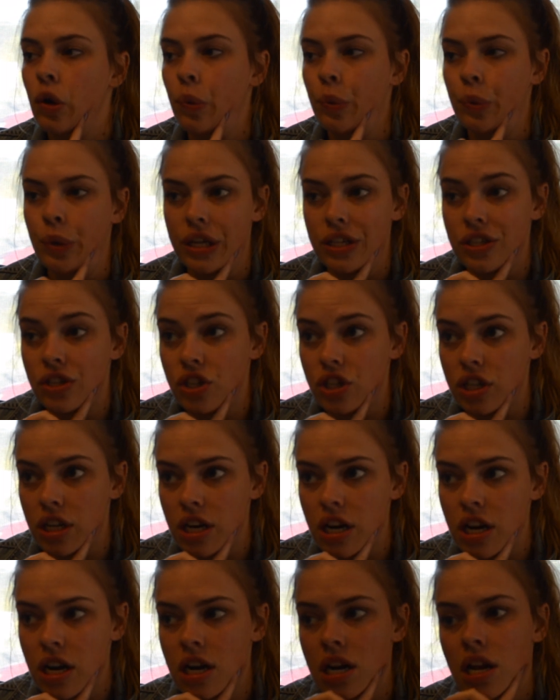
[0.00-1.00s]
question,
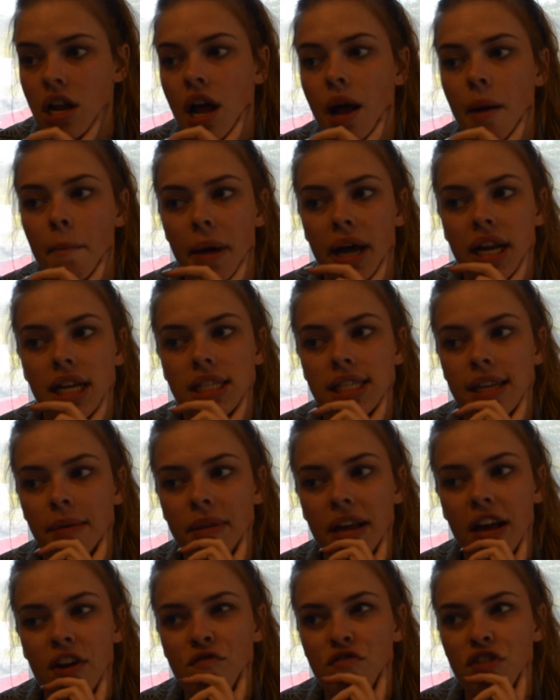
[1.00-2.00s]
but it's
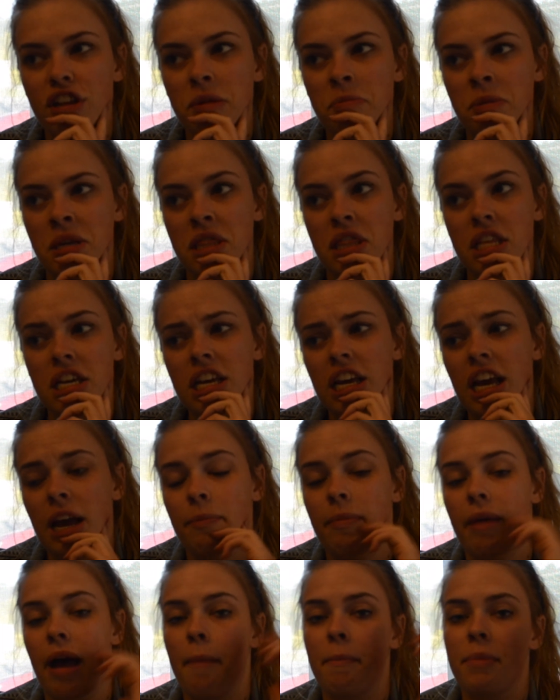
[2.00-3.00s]
something I've really been thinking
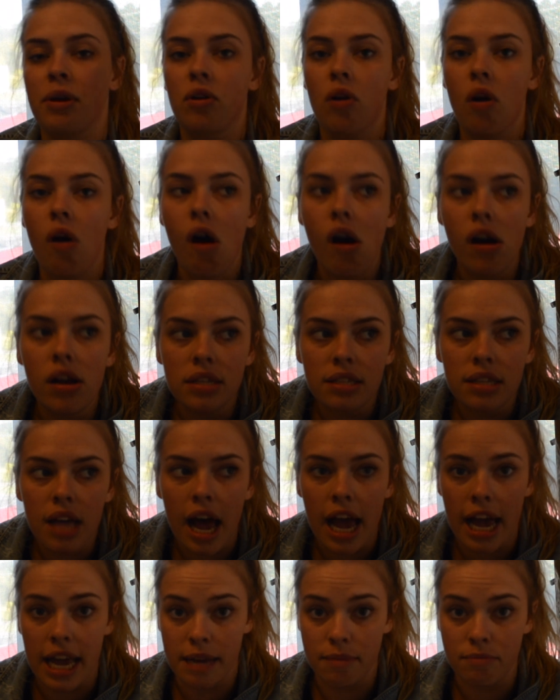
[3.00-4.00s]
about because
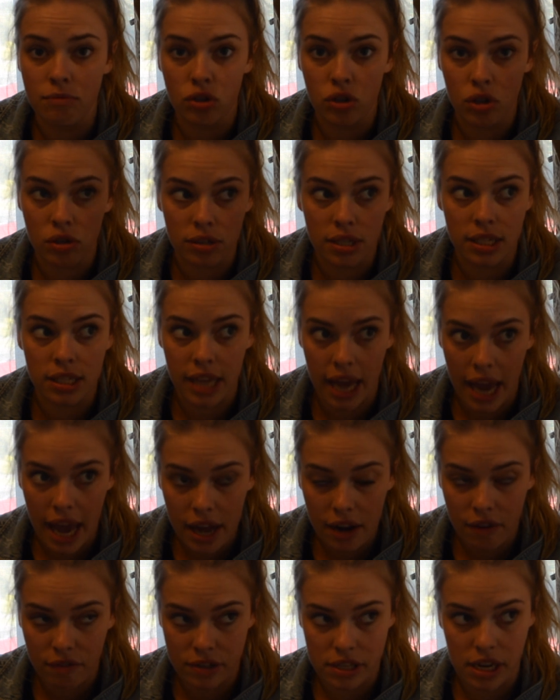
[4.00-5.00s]
I am so
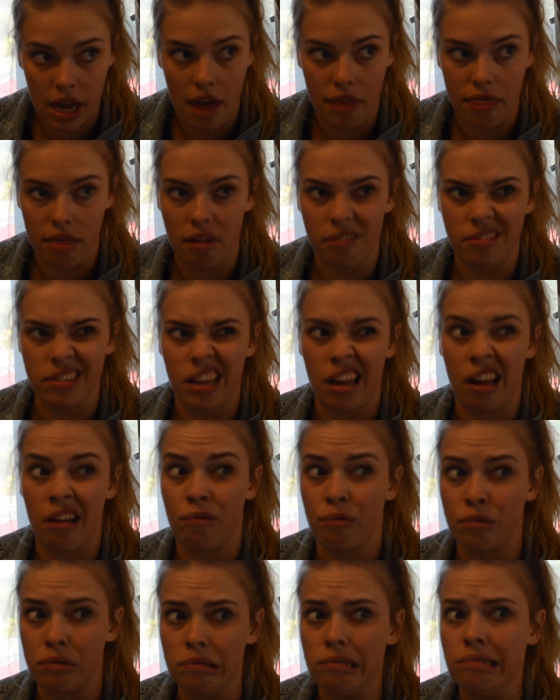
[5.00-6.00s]
scared of death. I was like,
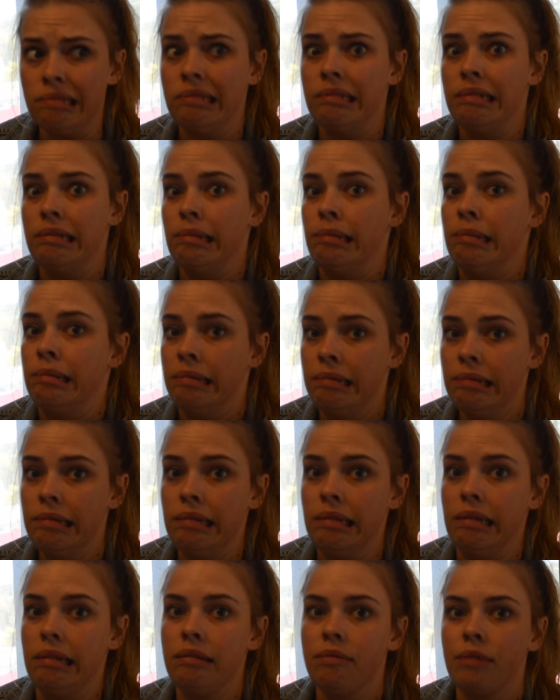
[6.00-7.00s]
well,
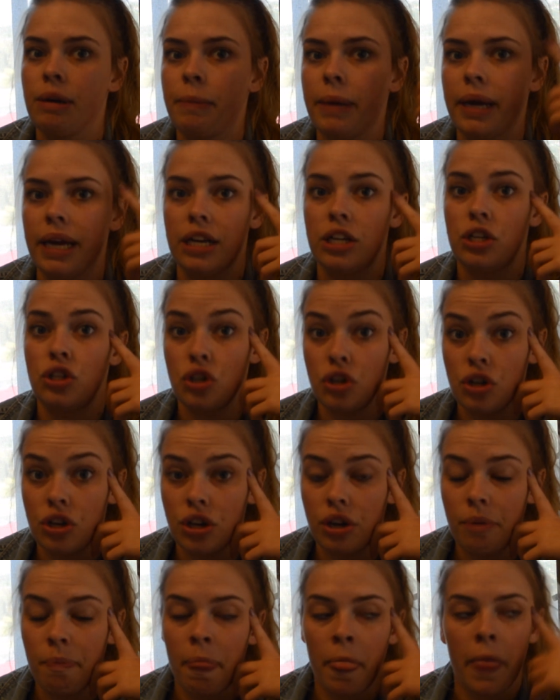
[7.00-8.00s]
what am I going to
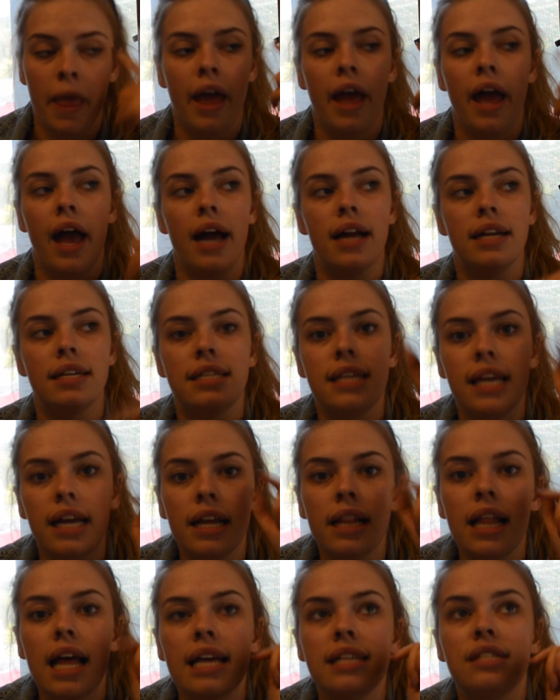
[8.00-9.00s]
do?
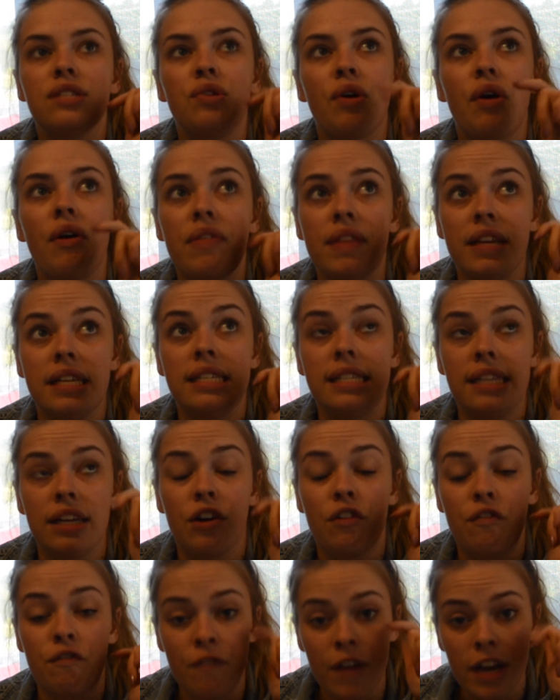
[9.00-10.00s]
Until I saw this thing
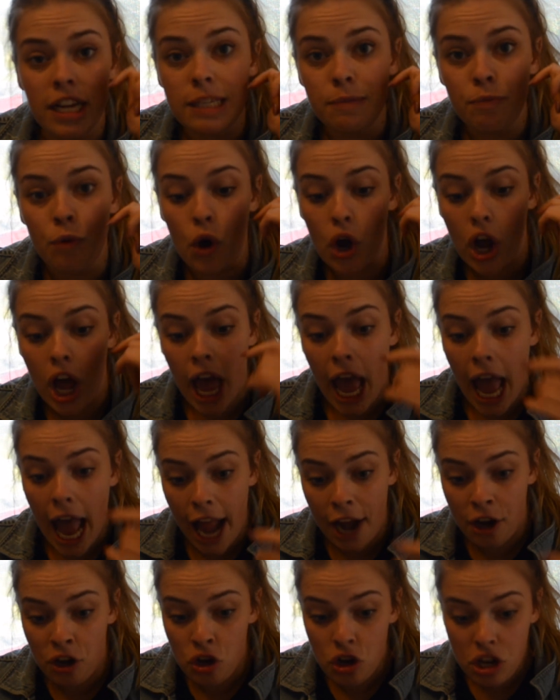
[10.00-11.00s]
on Facebook,
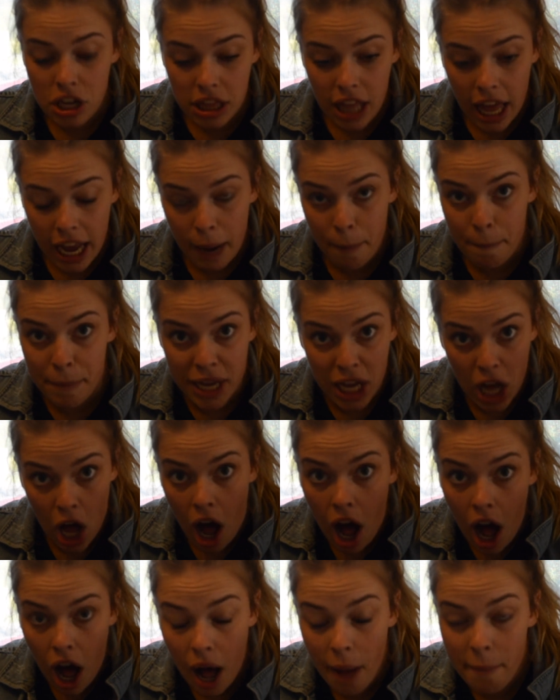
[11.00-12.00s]
and you can, like,
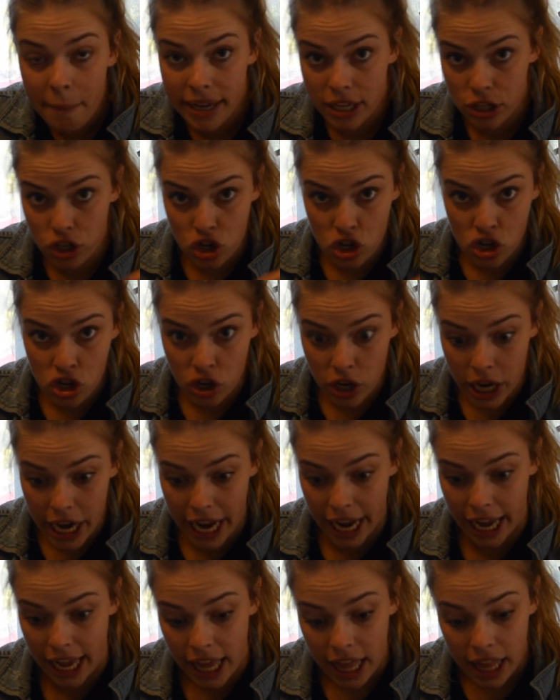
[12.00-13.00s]
become a
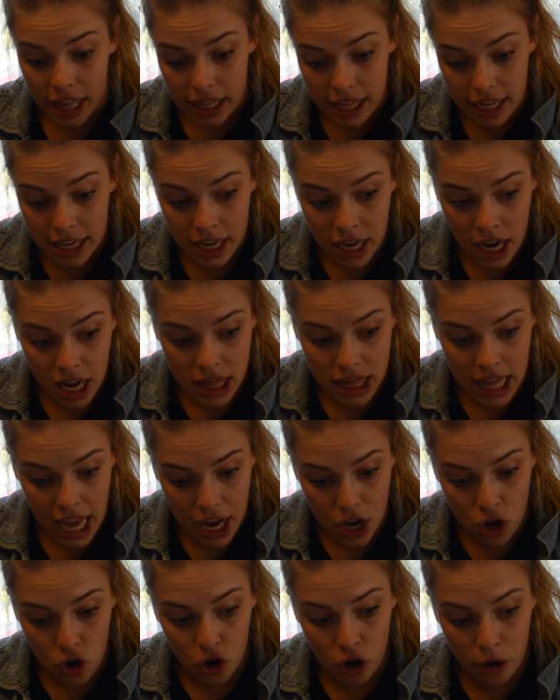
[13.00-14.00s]
tree. Like,
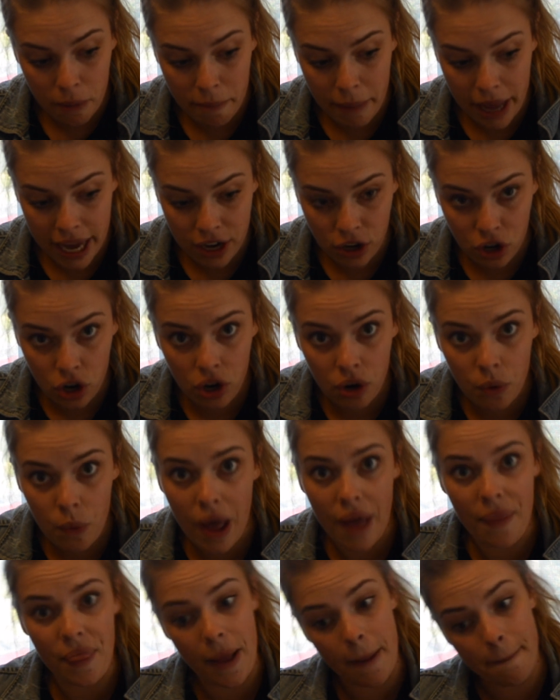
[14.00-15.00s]
they cremate you
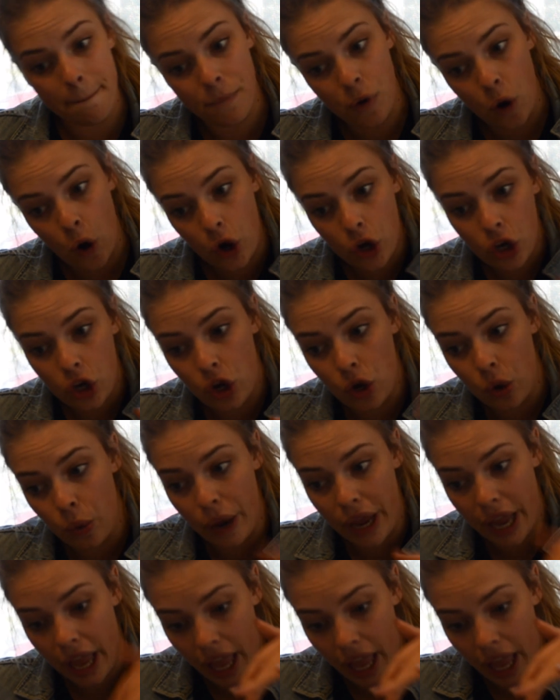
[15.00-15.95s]
and then put you